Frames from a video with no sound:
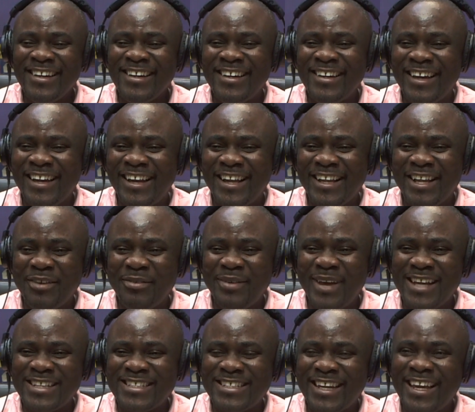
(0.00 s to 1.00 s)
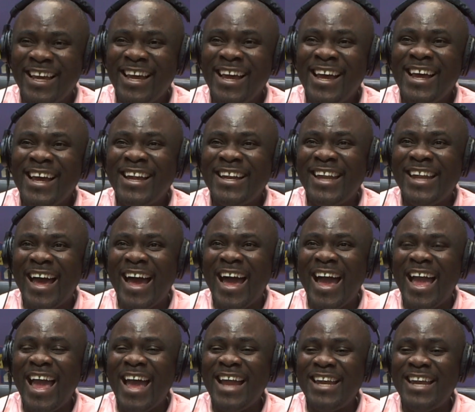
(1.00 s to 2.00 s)
era ya say na
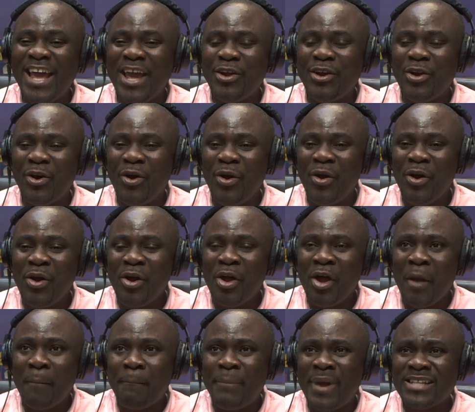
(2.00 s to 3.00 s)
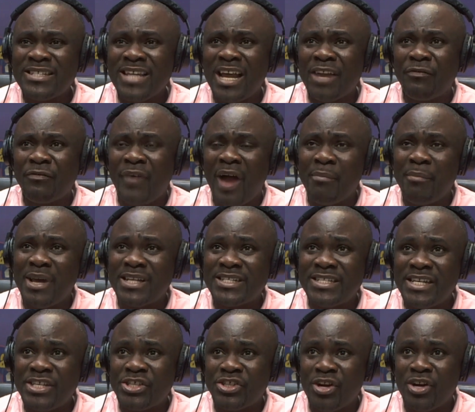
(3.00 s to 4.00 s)
ene peasant farmers
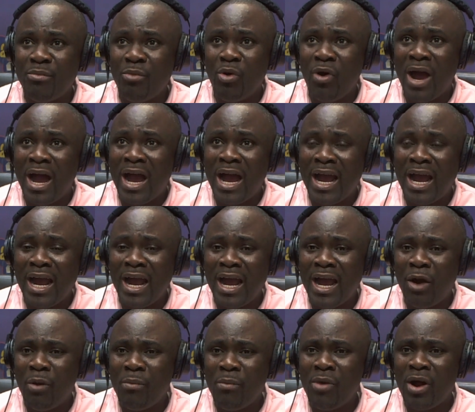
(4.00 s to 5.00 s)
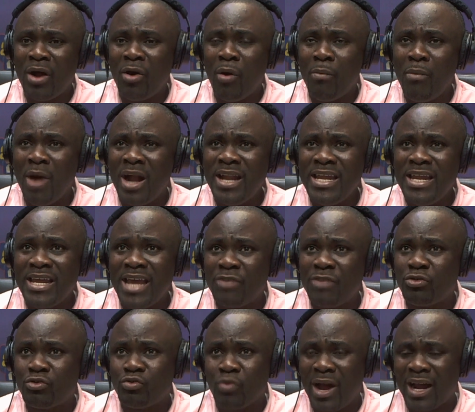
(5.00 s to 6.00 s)
ni chiremu a omani ye
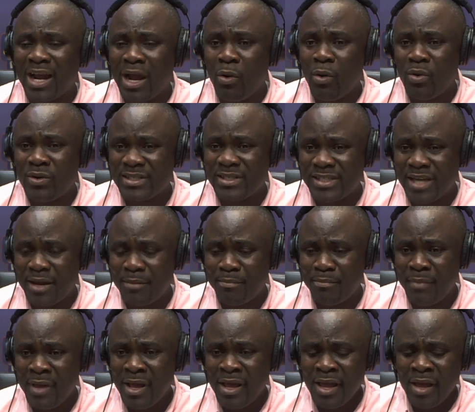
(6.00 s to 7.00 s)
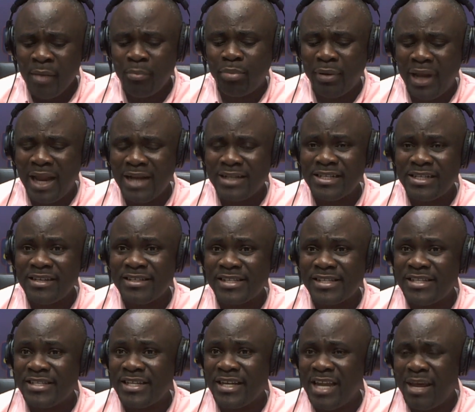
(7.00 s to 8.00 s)
tutu aka wonsem planting
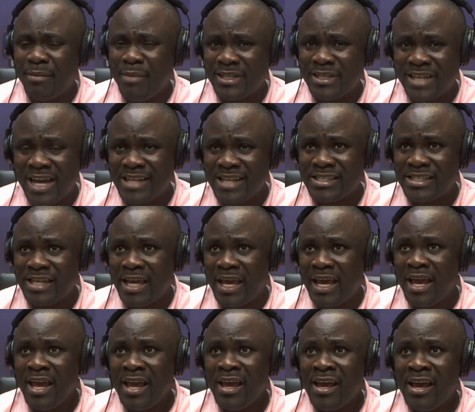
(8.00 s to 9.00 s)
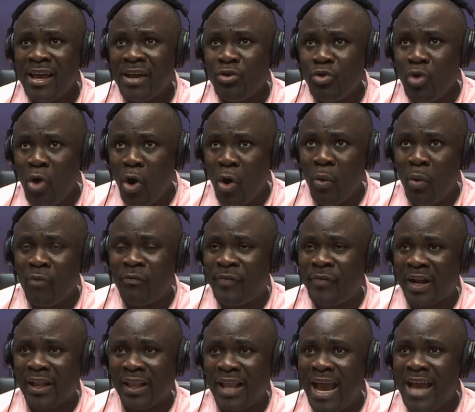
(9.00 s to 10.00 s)
season e be shase no
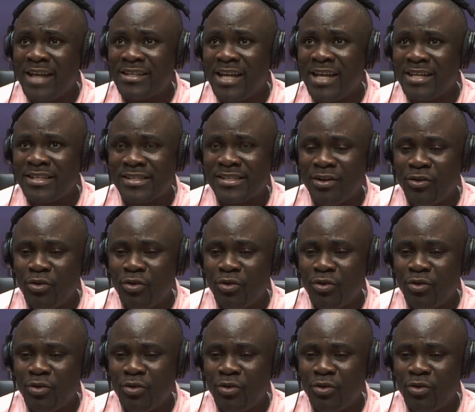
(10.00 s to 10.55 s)
fertilizers